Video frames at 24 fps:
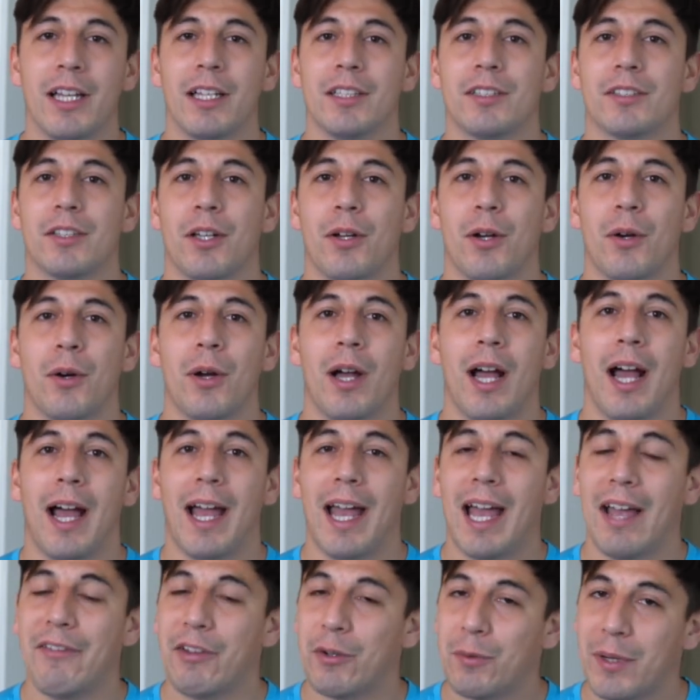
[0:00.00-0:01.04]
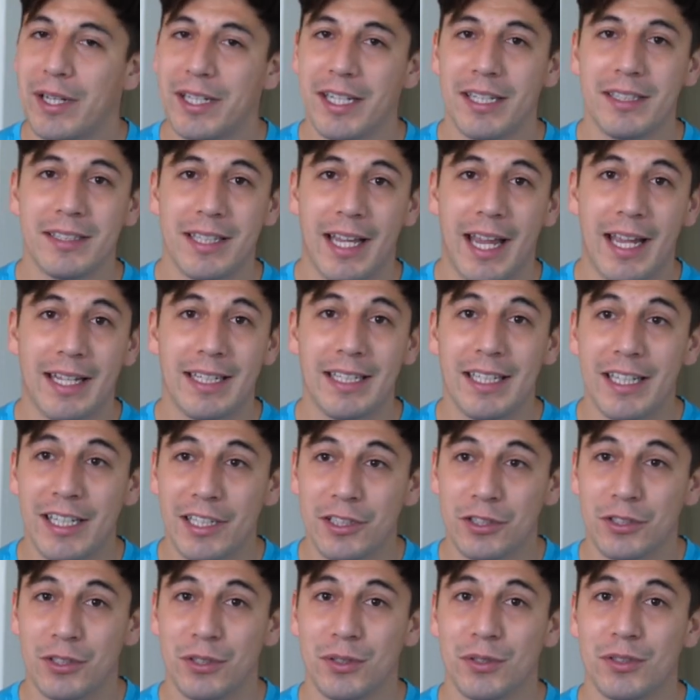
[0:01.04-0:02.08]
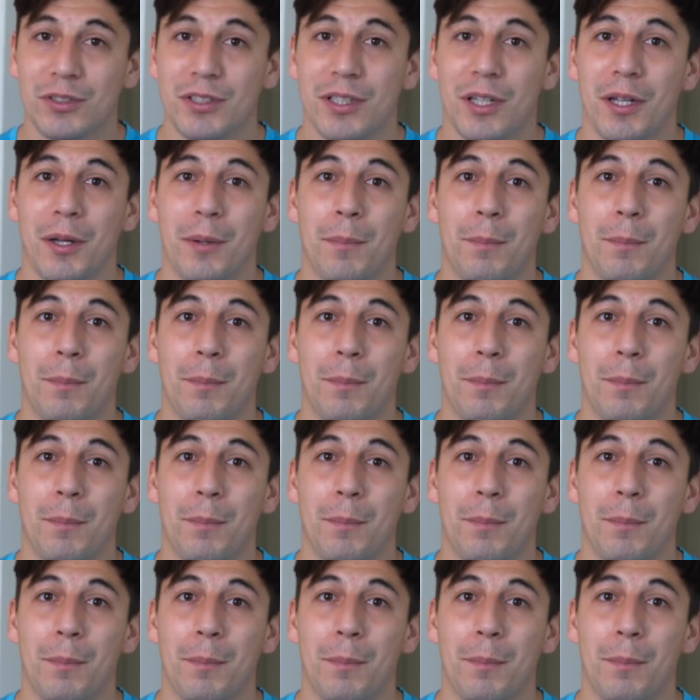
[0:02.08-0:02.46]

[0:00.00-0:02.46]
So I haven't ran into any issues,